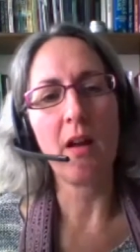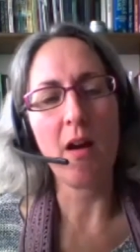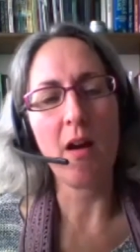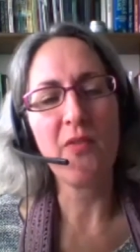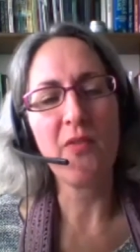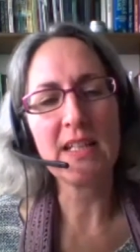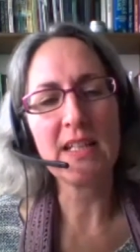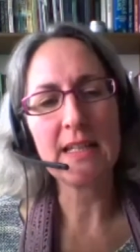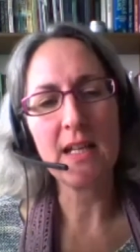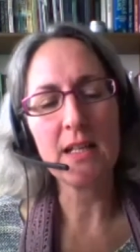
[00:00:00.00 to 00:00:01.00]
I'm finding
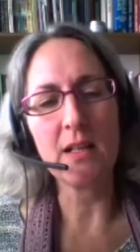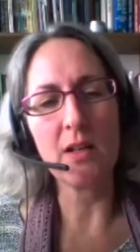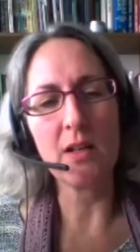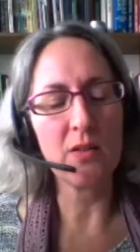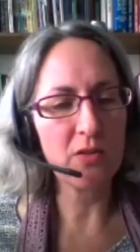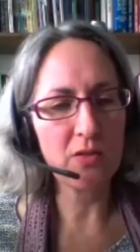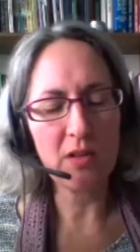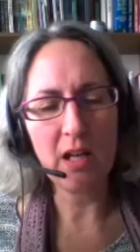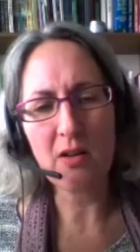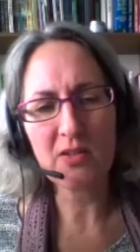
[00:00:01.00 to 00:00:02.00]
that the
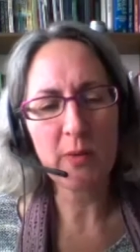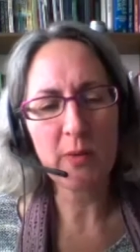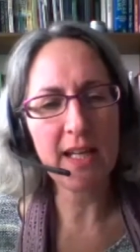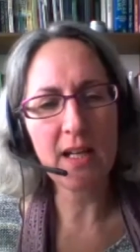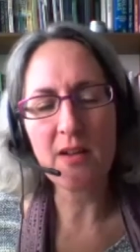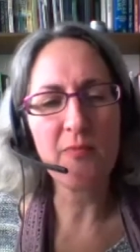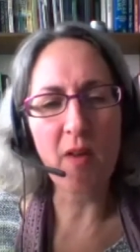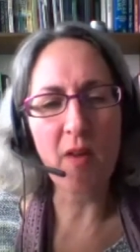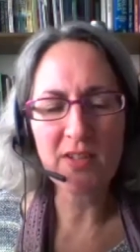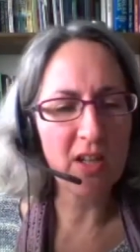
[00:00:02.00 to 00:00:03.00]
last week
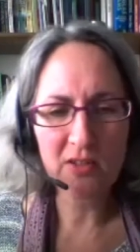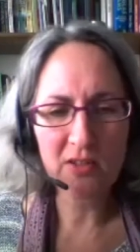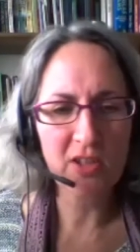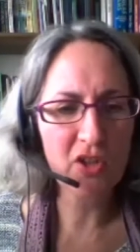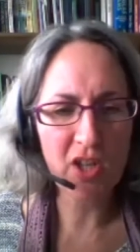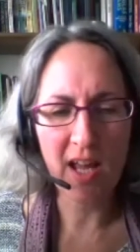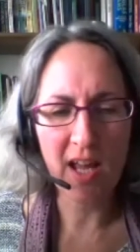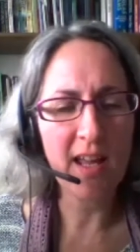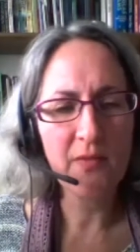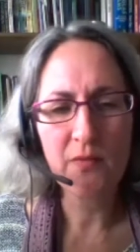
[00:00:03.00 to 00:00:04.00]
I've started to
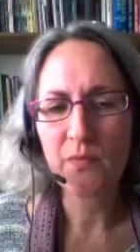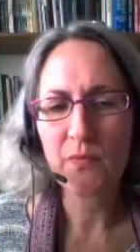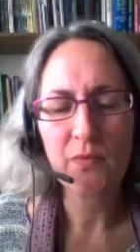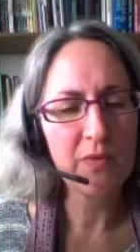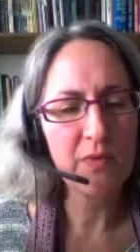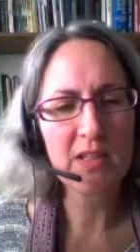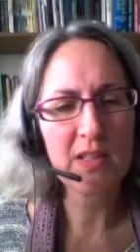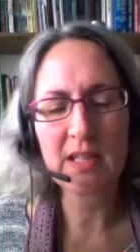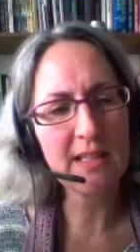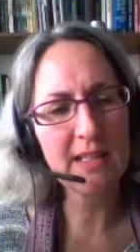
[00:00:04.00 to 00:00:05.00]
share
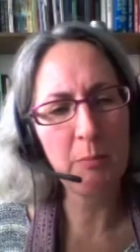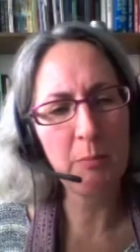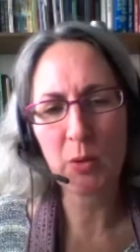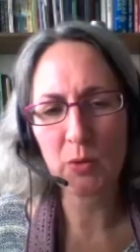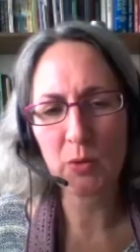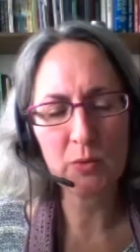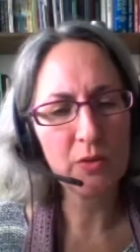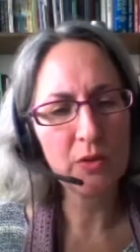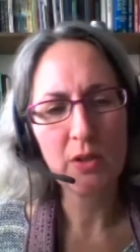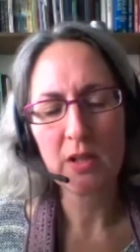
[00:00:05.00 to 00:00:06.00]
this temple,
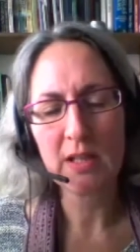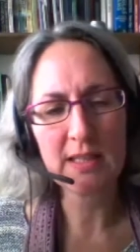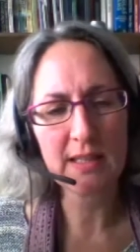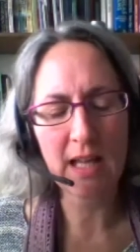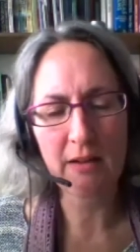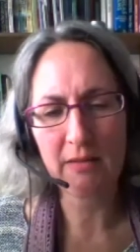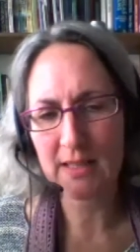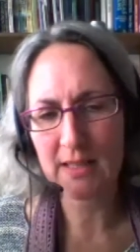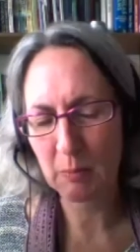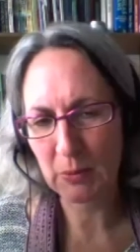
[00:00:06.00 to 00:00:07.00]
this etheric
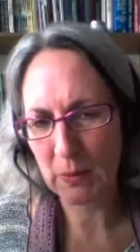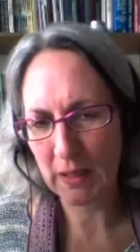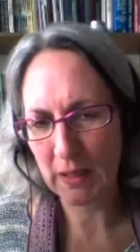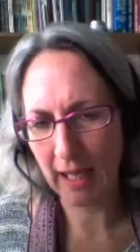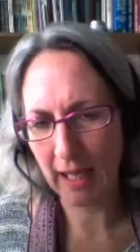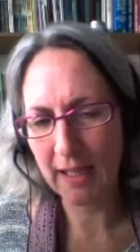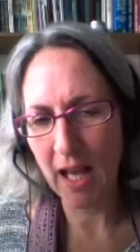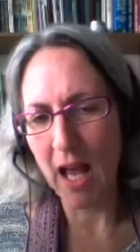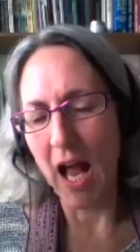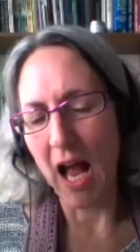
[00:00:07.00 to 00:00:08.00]
temple again,
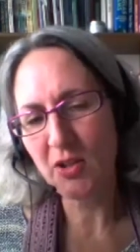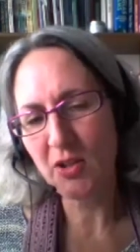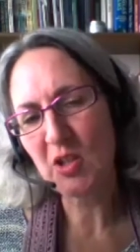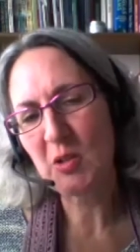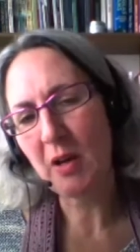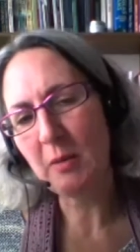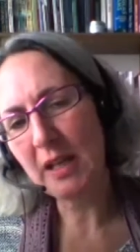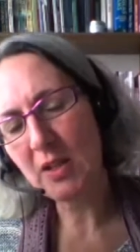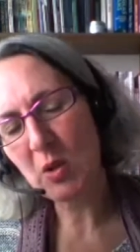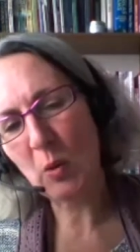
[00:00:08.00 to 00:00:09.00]
and just by
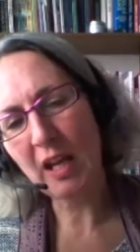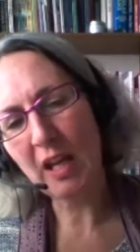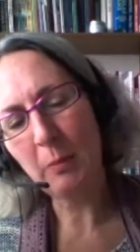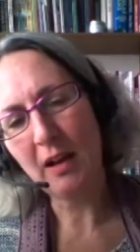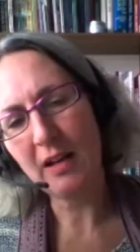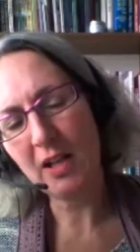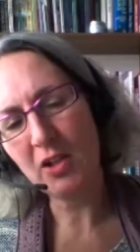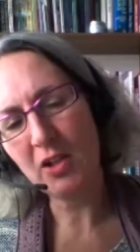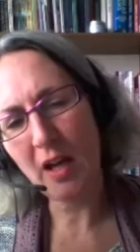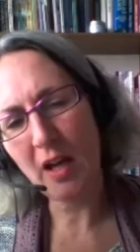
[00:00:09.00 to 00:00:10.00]
me talking about it and
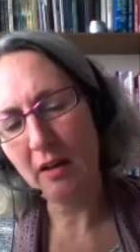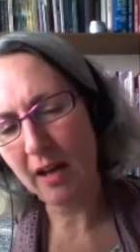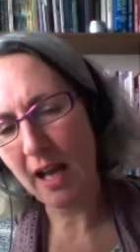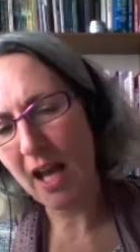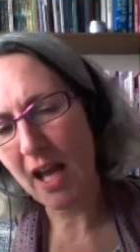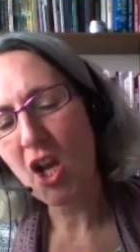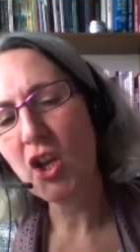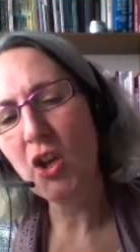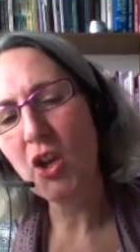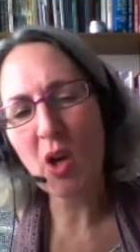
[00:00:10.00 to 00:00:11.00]
you hearing it,
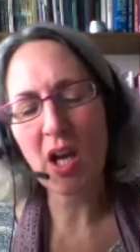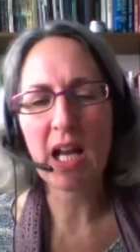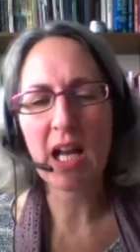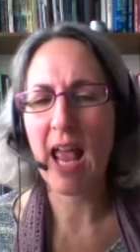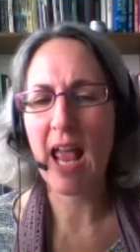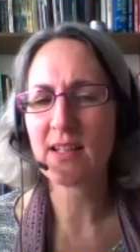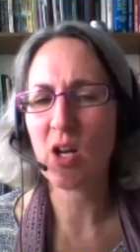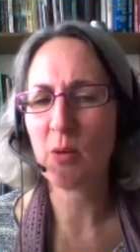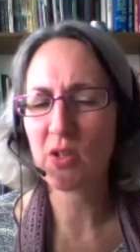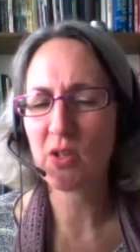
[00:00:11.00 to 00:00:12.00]
you can connect
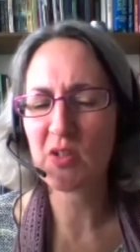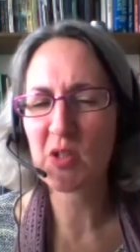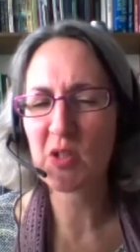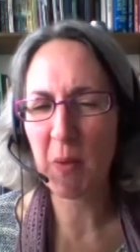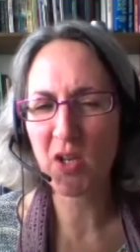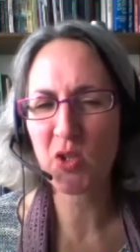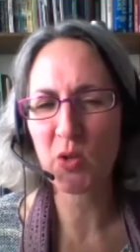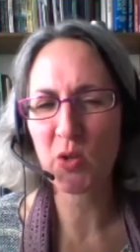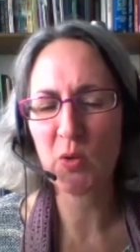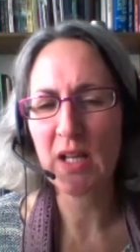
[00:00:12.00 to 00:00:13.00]
up to the
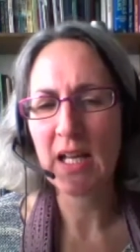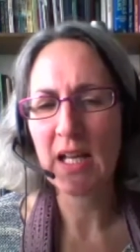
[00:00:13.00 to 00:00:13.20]
special